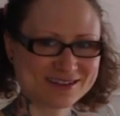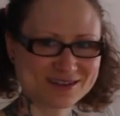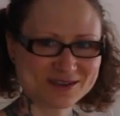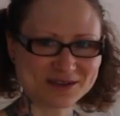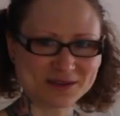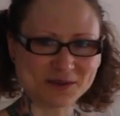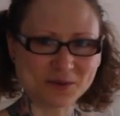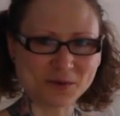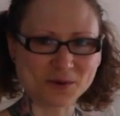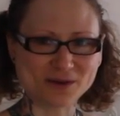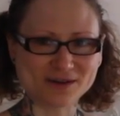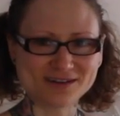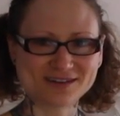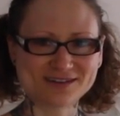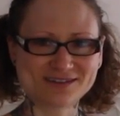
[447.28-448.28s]
Good
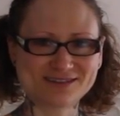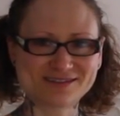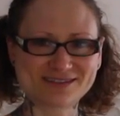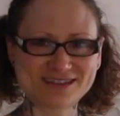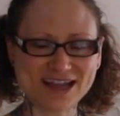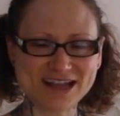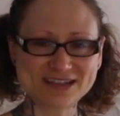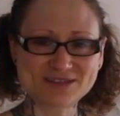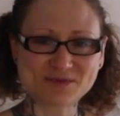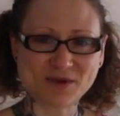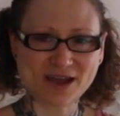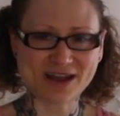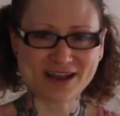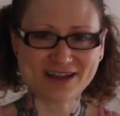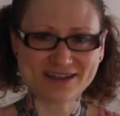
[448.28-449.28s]
lord. That's
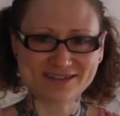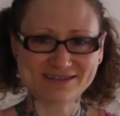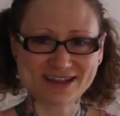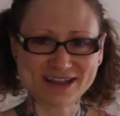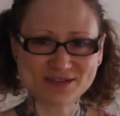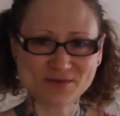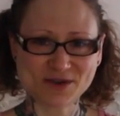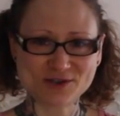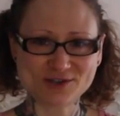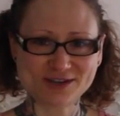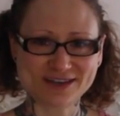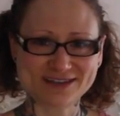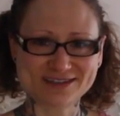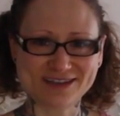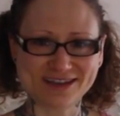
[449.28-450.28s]
why, that's why
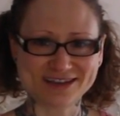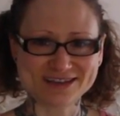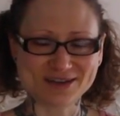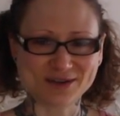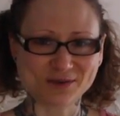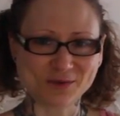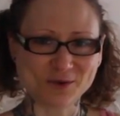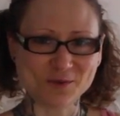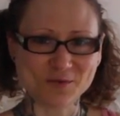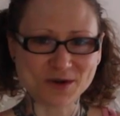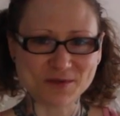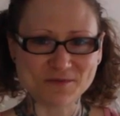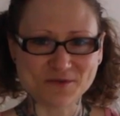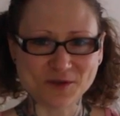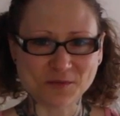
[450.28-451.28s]
she gets kicked out of the room
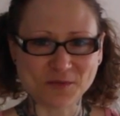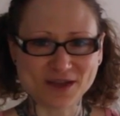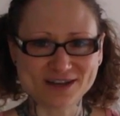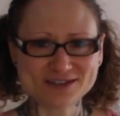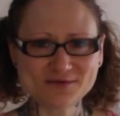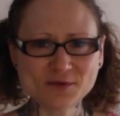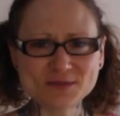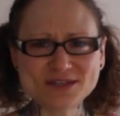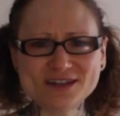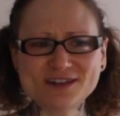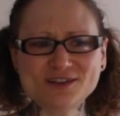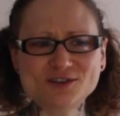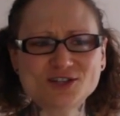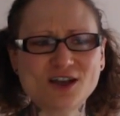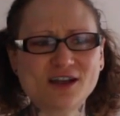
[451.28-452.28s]
when I'm filming. So if I'm
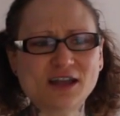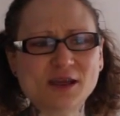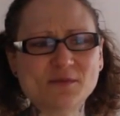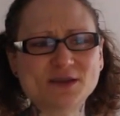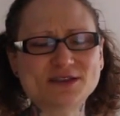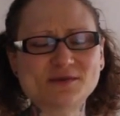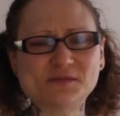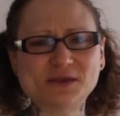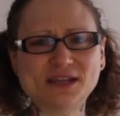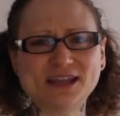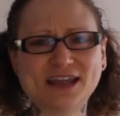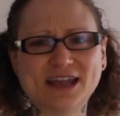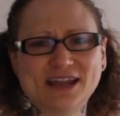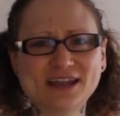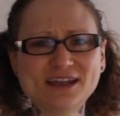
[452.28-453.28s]
sitting there talking about something
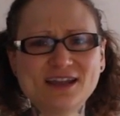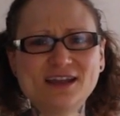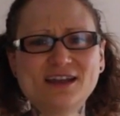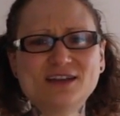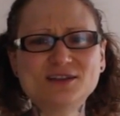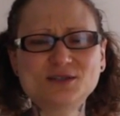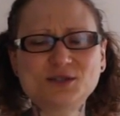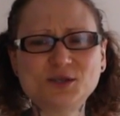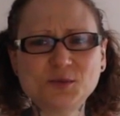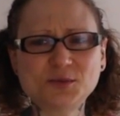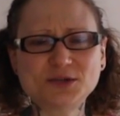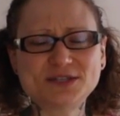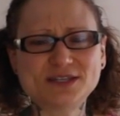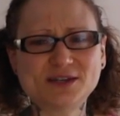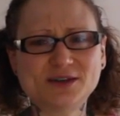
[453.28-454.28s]
like
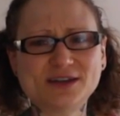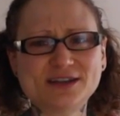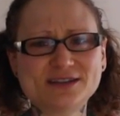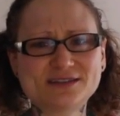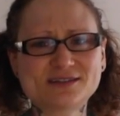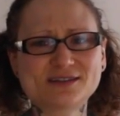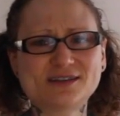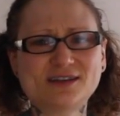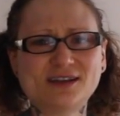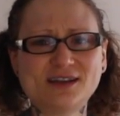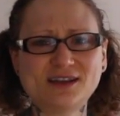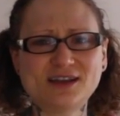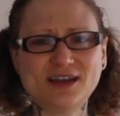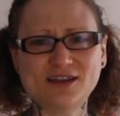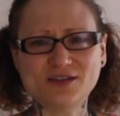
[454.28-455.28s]
super serious
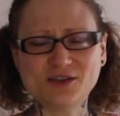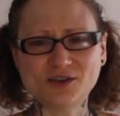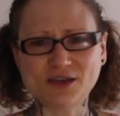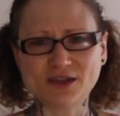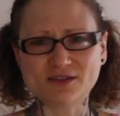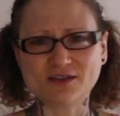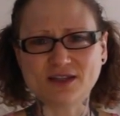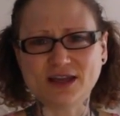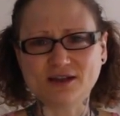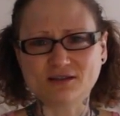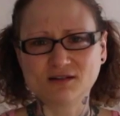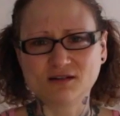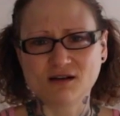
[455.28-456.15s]
and then you get the like